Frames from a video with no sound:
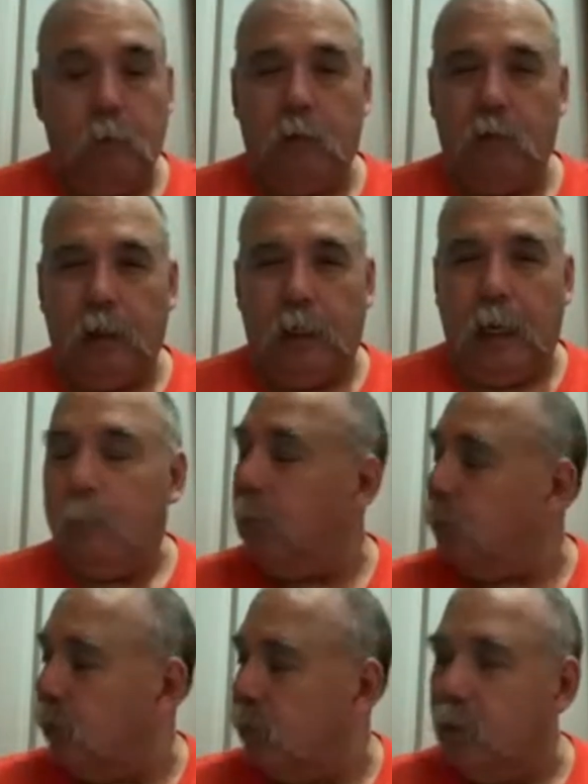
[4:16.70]
looking for the
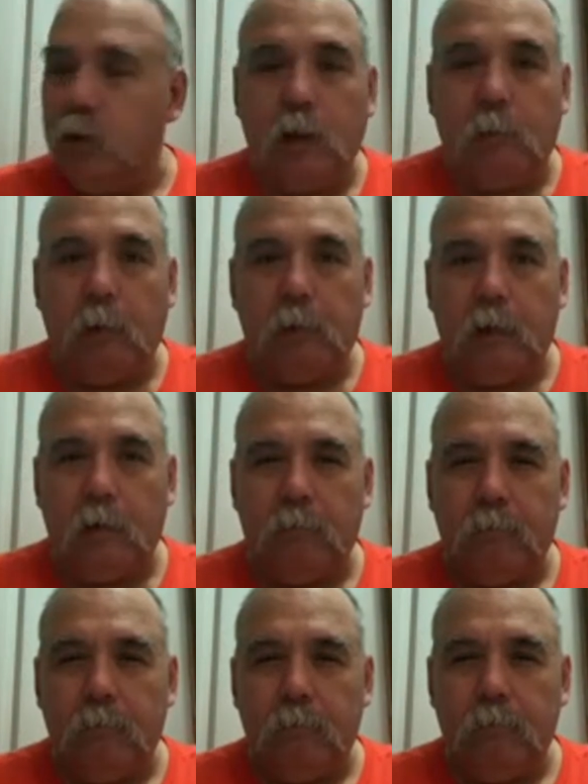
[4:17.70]
cat, but she doesn't jump up
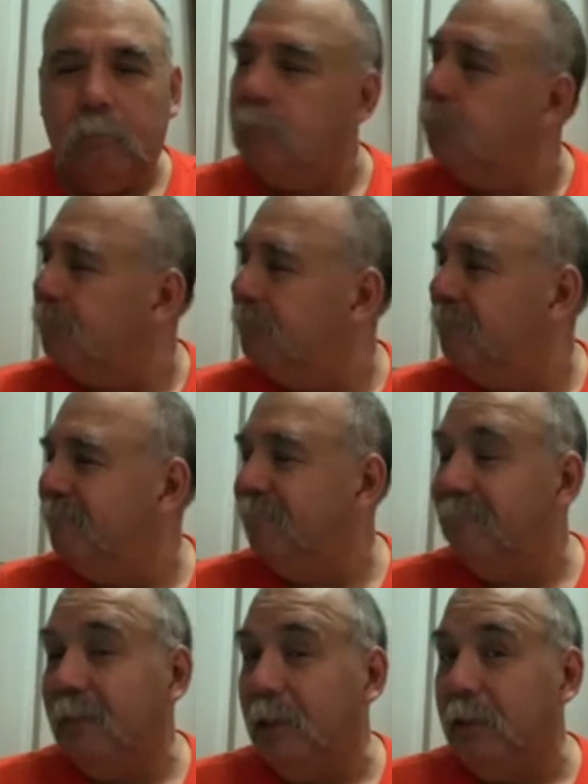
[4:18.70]
here.
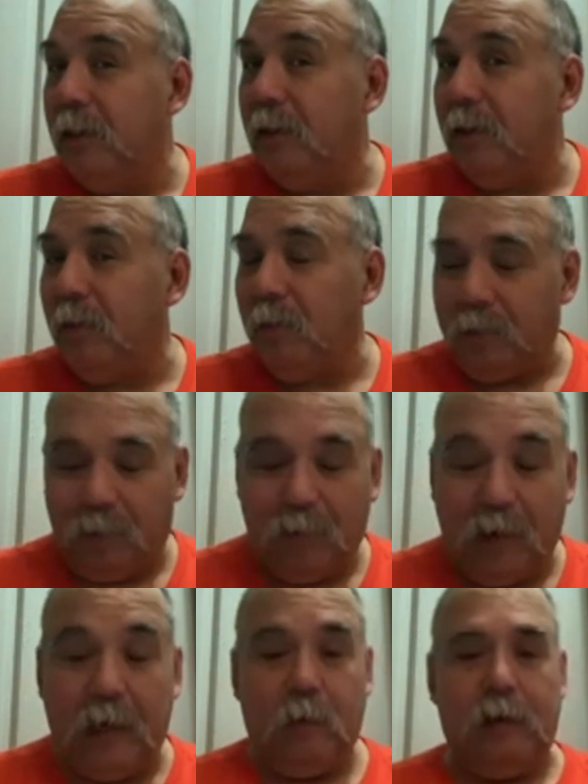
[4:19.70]
He did
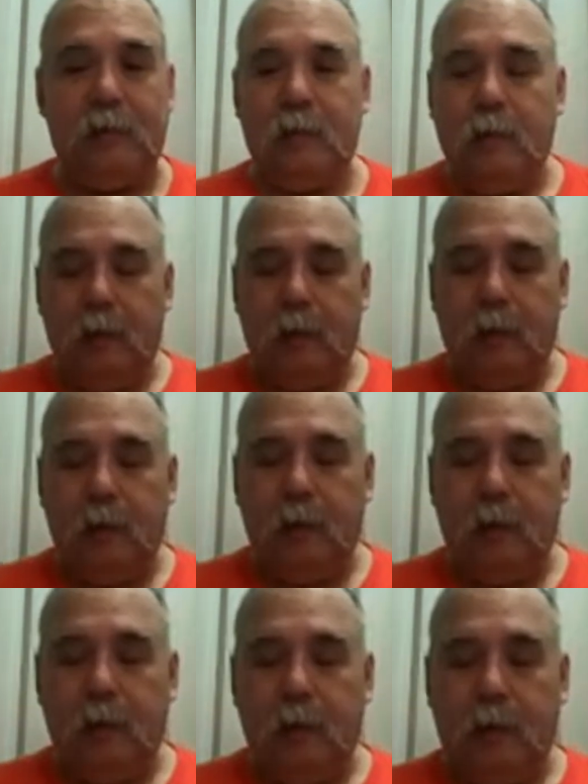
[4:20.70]
it earlier. Anyways,
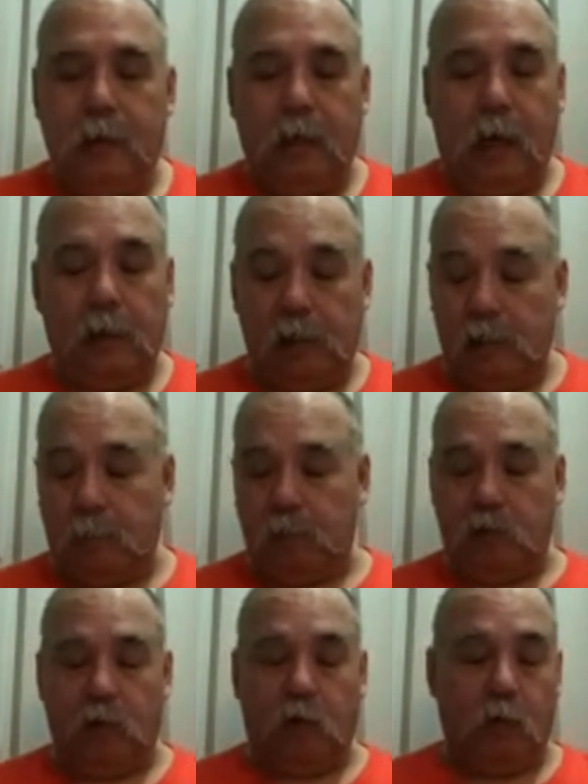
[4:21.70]
I think I'm
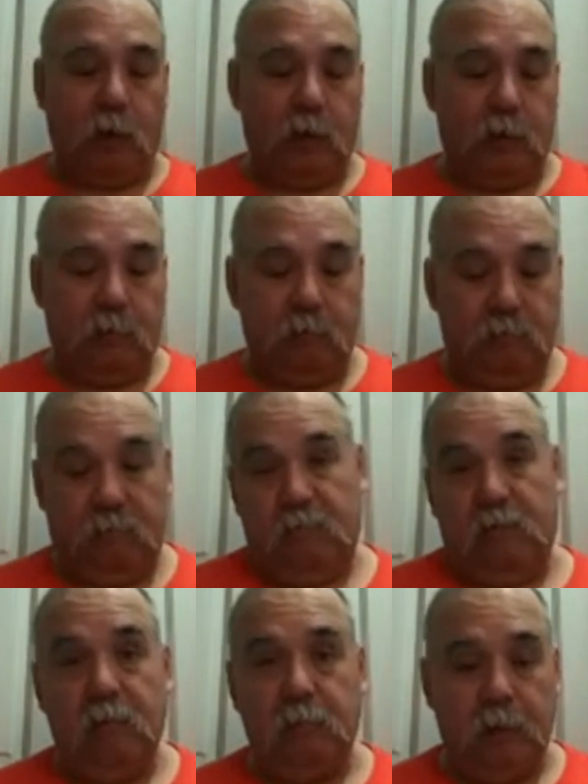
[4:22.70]
just going to go ahead and
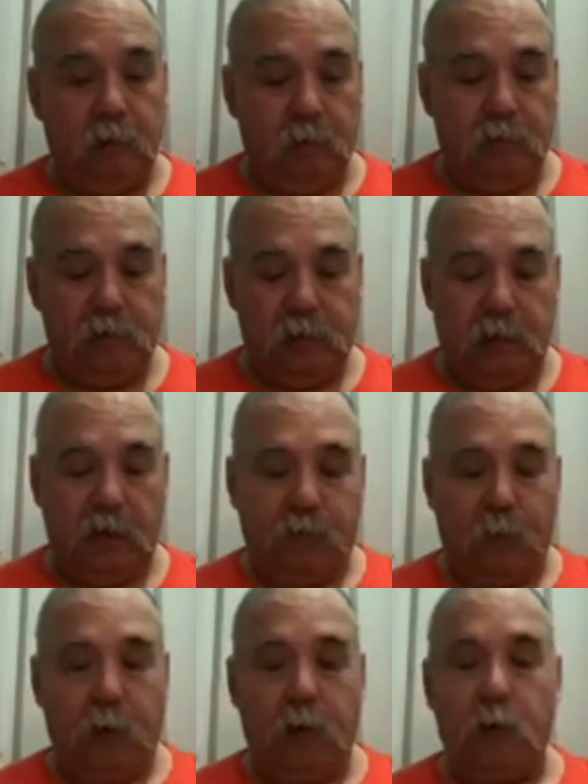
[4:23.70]
do a build and see
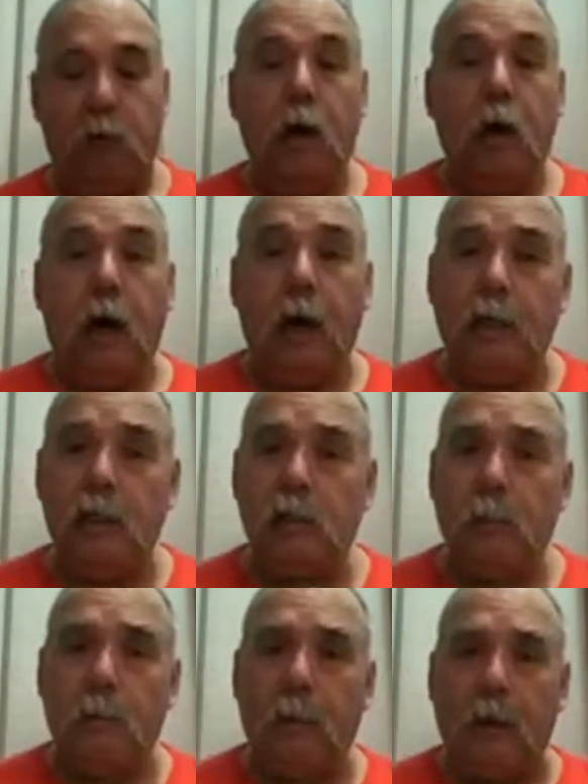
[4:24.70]
how far we go. I
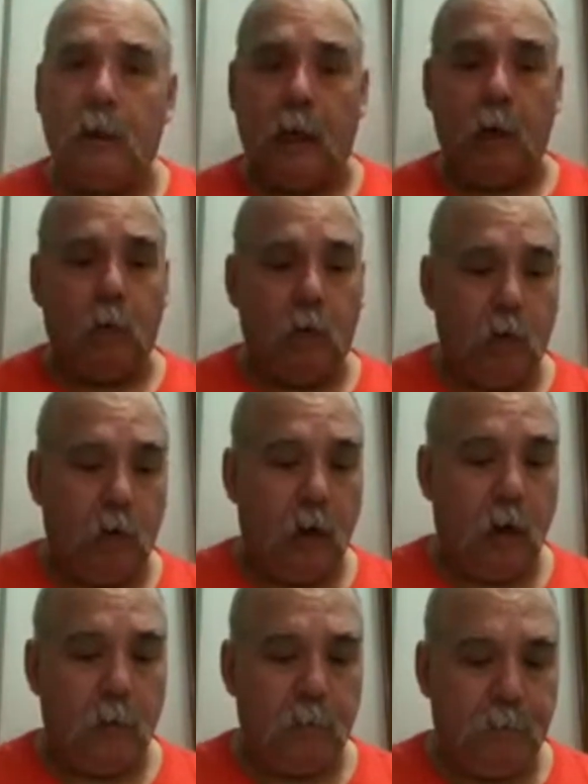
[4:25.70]
anticipate about an
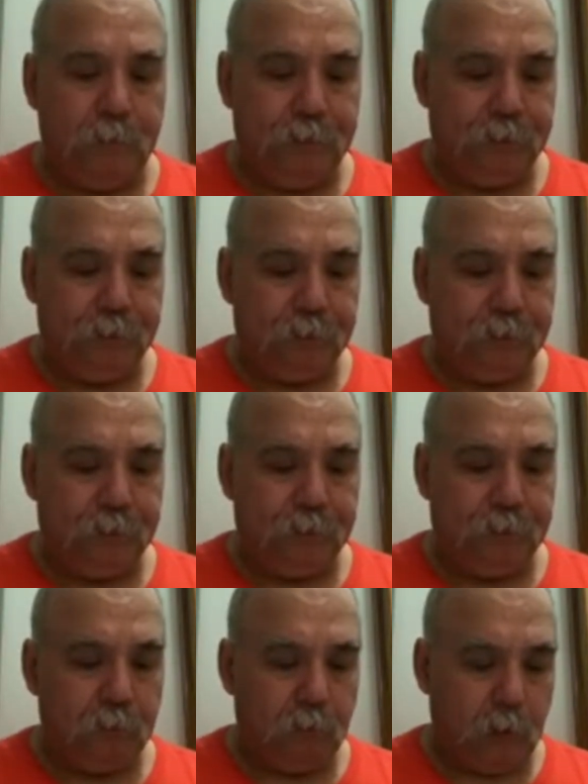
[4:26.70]
hour.
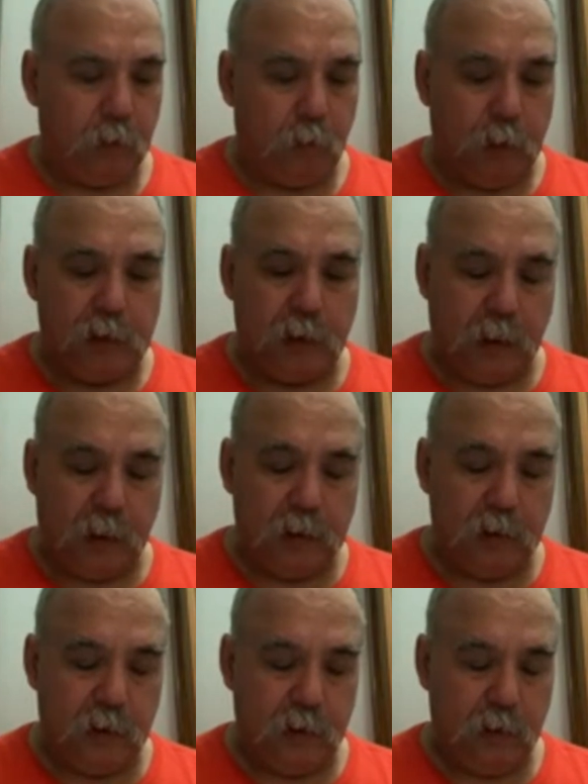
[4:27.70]
The reason
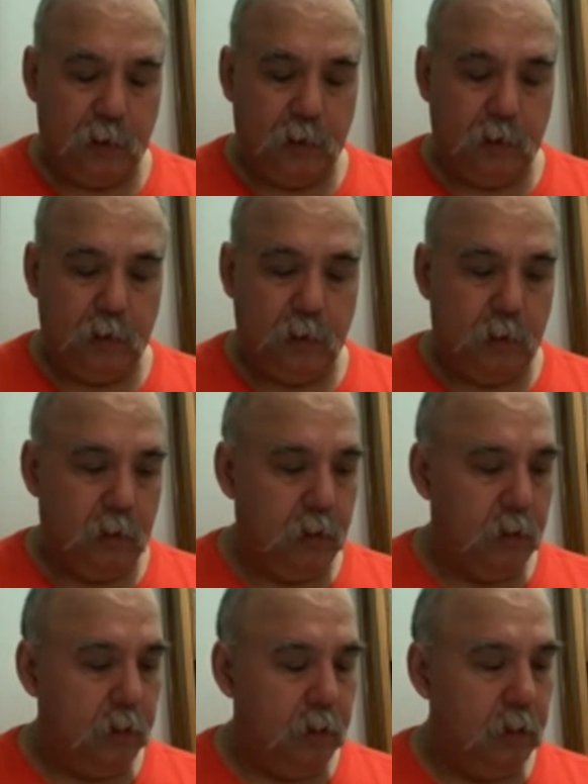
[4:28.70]
is
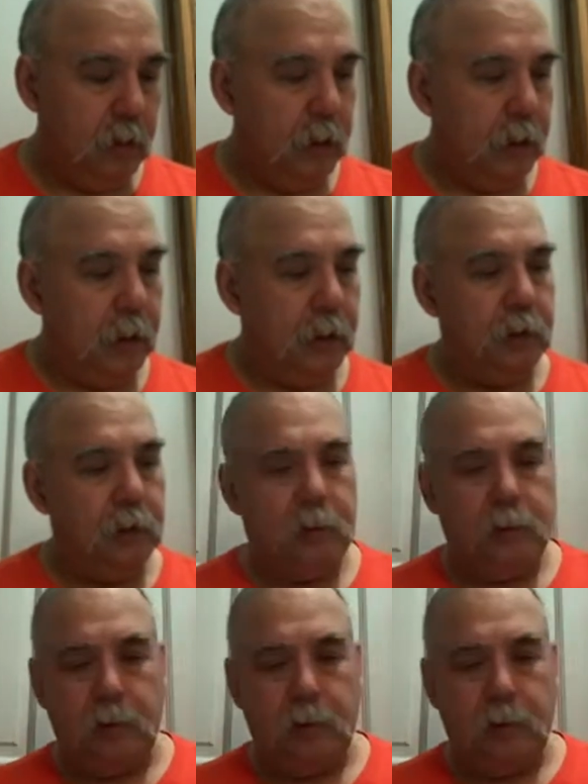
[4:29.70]
the